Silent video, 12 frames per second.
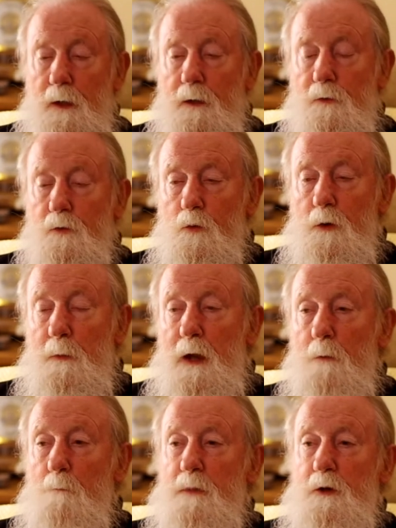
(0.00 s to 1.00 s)
He's talking
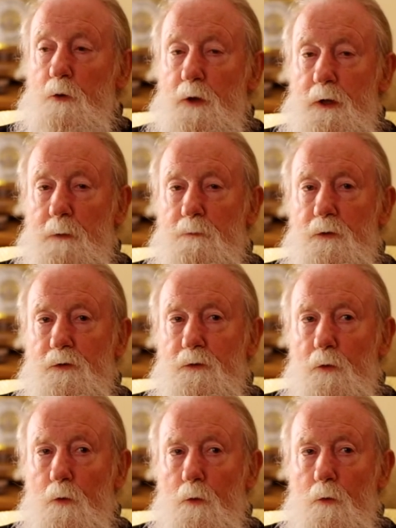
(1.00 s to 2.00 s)
about building up the
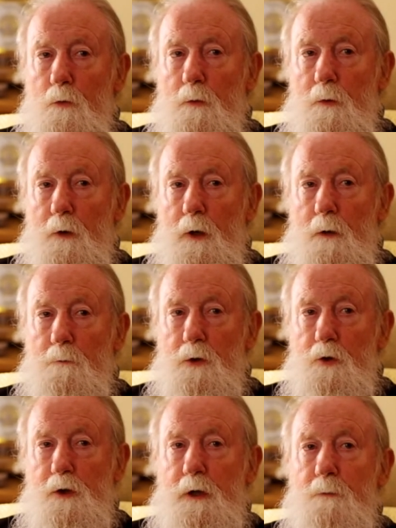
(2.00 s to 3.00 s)
soul,
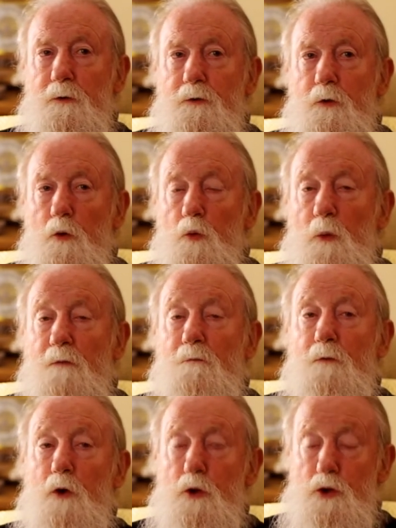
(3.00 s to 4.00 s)
with
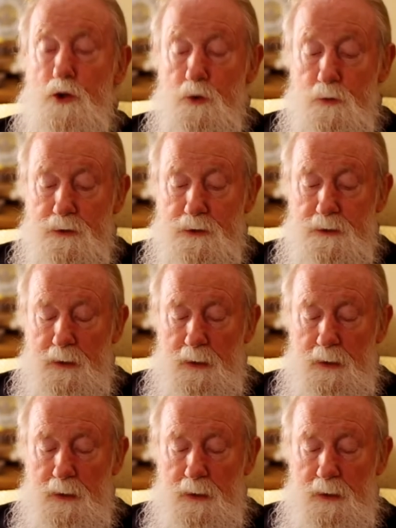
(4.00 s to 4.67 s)
virtues.